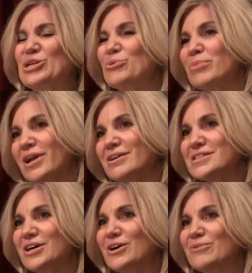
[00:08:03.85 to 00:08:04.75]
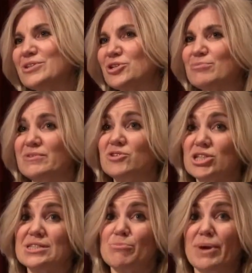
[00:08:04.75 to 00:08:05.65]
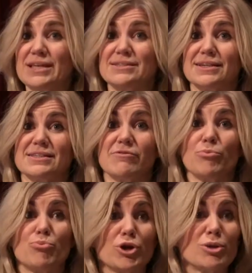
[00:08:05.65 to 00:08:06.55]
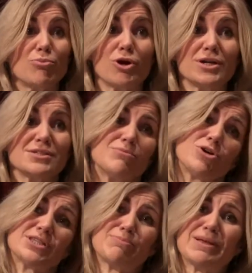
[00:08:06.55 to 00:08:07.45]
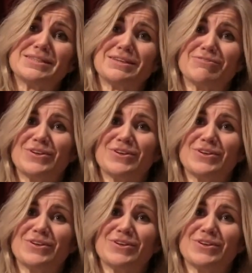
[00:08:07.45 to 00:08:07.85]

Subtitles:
but also in terms of just the basics of it. Brick and mortars are more expensive.